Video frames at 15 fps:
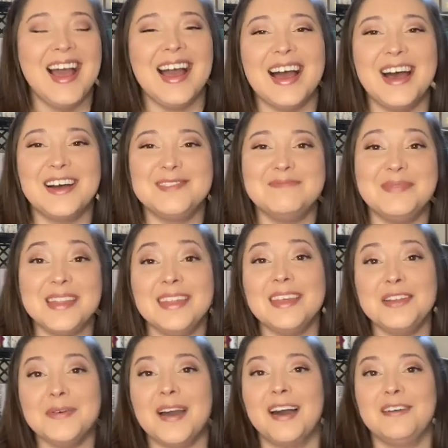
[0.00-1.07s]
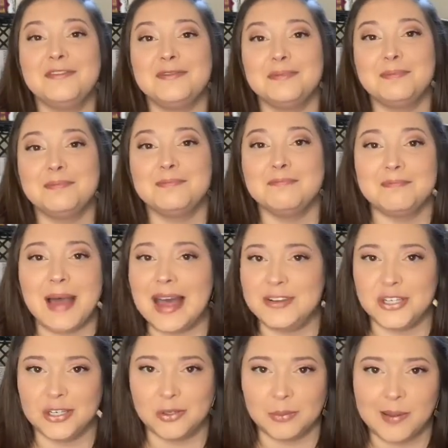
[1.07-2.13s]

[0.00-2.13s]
But they do have magical